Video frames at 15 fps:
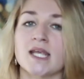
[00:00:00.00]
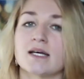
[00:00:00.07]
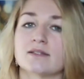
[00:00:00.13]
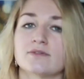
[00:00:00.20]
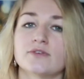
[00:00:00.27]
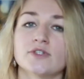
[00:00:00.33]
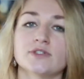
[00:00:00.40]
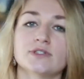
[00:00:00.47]
At
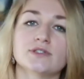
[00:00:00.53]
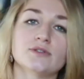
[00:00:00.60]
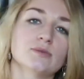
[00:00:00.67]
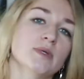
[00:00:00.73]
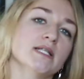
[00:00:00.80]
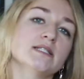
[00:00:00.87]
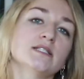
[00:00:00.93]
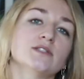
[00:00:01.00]
first, you
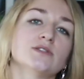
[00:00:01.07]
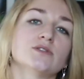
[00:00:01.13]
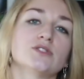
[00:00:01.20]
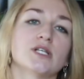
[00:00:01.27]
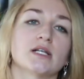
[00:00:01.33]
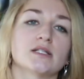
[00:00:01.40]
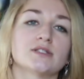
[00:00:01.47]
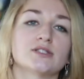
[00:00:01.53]
might need to
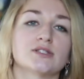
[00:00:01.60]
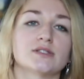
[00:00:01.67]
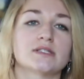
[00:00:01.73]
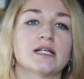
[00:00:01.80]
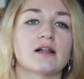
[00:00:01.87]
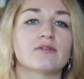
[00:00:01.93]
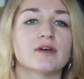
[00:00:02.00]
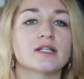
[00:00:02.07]
challenge
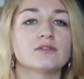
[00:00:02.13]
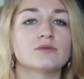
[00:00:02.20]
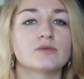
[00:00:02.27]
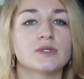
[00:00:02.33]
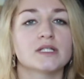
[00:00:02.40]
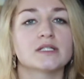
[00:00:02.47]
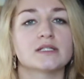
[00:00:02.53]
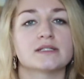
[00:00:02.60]
yourself and
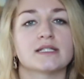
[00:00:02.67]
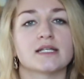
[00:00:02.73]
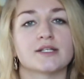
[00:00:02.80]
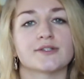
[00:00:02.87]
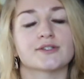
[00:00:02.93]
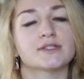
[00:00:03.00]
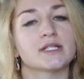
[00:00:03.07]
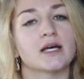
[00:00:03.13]
really take
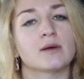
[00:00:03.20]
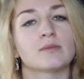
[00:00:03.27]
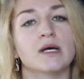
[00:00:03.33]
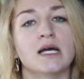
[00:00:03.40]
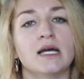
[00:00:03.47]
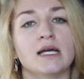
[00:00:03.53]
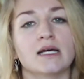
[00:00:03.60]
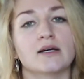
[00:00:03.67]
your time.
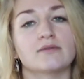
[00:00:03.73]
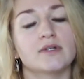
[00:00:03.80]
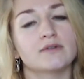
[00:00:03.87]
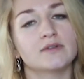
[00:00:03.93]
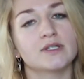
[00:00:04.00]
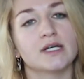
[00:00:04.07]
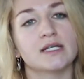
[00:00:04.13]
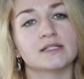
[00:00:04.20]

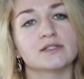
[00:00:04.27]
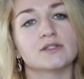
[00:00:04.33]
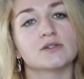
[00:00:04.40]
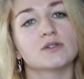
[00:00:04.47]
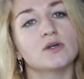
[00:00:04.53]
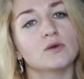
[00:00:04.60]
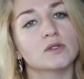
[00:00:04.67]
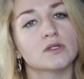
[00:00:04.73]
However, as you
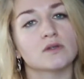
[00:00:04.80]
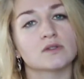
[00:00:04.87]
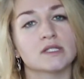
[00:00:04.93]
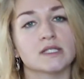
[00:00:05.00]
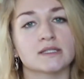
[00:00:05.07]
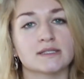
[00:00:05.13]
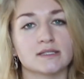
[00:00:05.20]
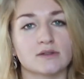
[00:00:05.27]
go along,
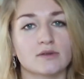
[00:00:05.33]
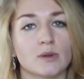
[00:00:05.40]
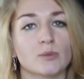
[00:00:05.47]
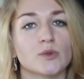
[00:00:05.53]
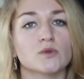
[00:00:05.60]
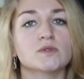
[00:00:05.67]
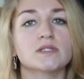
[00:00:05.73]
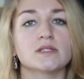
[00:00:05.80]

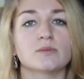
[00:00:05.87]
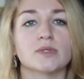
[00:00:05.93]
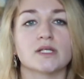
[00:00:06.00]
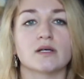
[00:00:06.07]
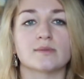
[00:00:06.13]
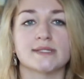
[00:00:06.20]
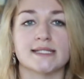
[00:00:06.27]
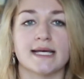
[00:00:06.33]
Instagram posting
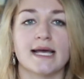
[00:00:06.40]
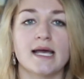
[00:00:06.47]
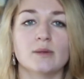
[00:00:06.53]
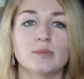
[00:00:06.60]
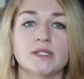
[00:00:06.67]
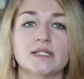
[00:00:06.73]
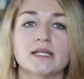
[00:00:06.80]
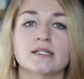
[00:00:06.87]
becomes a
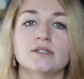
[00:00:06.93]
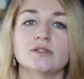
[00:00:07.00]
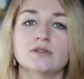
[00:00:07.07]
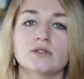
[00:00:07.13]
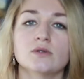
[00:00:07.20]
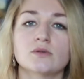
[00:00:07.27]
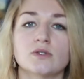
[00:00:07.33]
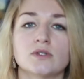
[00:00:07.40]
habit and
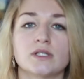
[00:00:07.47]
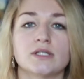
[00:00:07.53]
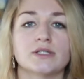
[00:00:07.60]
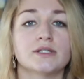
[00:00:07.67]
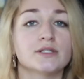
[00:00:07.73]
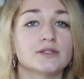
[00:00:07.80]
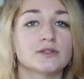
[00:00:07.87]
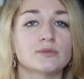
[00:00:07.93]
you no longer
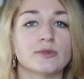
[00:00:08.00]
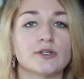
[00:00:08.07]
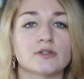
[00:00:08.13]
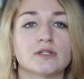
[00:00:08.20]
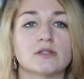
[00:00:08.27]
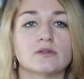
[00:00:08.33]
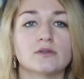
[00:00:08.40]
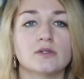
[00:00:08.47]
need to be on
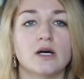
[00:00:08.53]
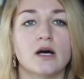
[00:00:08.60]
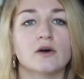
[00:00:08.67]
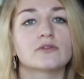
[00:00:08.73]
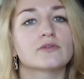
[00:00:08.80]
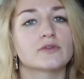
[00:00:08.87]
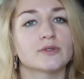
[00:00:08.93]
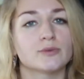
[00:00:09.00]
the
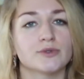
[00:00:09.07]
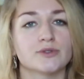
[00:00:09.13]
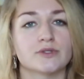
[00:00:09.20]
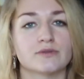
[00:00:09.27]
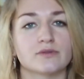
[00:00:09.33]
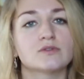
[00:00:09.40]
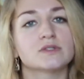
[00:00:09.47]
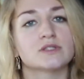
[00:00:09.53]
lookout for
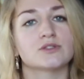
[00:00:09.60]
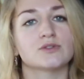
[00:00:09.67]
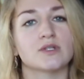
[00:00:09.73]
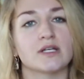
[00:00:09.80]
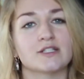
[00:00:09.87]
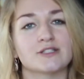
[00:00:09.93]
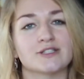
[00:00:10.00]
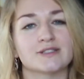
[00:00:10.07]
beautiful
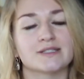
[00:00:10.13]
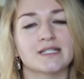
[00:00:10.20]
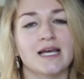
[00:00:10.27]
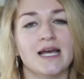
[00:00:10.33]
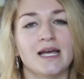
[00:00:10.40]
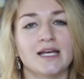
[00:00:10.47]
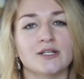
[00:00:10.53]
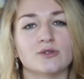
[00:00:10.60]
situations.
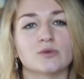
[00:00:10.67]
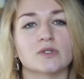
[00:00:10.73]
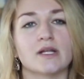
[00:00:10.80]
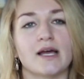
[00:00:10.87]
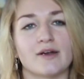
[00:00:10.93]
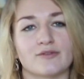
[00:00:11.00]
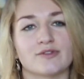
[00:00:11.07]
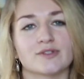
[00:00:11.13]
You will
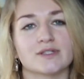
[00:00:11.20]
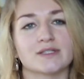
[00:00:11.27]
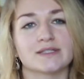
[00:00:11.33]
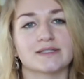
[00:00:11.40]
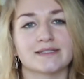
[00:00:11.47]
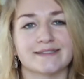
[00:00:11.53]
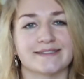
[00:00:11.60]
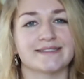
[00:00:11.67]

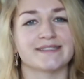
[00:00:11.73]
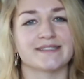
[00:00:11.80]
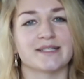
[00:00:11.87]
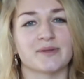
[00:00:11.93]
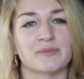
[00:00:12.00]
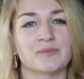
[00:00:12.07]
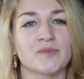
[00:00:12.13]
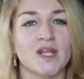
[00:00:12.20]
effortlessly see
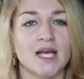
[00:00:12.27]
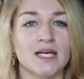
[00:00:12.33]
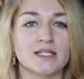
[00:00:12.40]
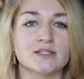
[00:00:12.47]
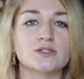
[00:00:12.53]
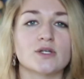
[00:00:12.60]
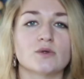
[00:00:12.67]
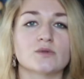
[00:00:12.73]
them.
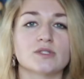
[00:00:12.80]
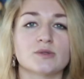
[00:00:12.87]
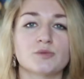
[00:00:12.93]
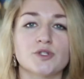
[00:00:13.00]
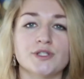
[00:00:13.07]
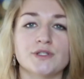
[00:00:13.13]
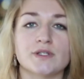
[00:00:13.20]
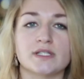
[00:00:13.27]
So, the
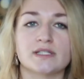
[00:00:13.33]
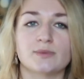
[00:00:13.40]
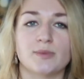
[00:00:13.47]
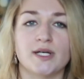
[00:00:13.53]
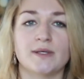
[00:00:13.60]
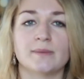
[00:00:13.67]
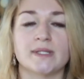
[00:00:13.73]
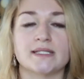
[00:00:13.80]
more you
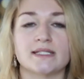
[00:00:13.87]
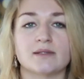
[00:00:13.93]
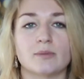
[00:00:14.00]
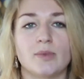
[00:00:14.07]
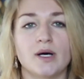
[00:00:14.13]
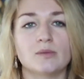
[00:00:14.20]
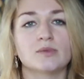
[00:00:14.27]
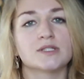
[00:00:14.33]
experiment and
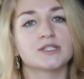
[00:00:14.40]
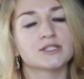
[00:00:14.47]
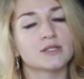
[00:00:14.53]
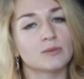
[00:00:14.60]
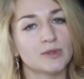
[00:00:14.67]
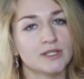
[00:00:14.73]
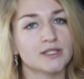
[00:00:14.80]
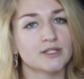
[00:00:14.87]
publish, the
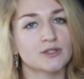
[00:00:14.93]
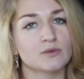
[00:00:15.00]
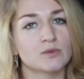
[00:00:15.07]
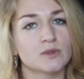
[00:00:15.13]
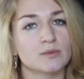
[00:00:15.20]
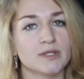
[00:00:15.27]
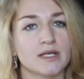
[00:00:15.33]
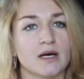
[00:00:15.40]
better you
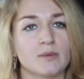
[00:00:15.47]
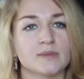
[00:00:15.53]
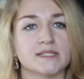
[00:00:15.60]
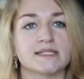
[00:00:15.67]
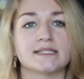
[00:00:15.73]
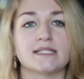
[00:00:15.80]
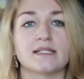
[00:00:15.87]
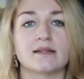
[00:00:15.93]
will become
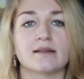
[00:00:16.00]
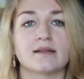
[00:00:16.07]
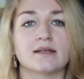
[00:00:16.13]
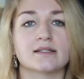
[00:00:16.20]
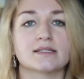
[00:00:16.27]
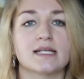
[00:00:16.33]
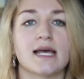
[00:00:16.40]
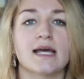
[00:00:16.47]
at seeing
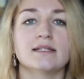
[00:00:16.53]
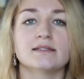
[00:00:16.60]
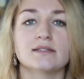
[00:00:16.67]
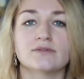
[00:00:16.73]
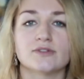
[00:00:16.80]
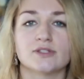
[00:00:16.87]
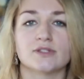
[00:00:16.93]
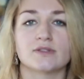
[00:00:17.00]
things and
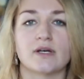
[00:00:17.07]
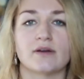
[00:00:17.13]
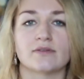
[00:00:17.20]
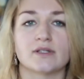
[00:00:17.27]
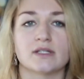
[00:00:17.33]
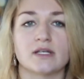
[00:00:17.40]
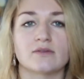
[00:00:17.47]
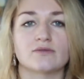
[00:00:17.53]
at
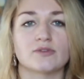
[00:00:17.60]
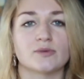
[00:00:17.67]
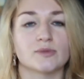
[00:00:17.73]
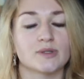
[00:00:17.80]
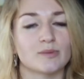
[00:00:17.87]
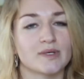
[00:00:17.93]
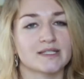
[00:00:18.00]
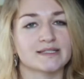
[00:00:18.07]
photographing them from
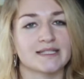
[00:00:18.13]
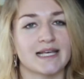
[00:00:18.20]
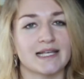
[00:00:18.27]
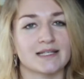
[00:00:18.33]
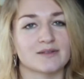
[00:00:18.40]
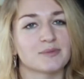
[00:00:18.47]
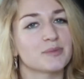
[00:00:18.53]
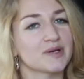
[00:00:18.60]
the best
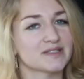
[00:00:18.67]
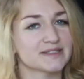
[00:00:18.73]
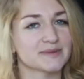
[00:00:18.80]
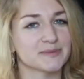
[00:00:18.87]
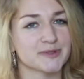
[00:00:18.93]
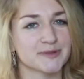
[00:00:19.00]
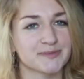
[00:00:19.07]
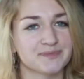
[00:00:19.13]
angle
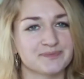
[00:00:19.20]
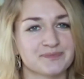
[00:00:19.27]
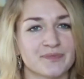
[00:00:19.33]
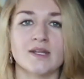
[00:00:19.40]
possible.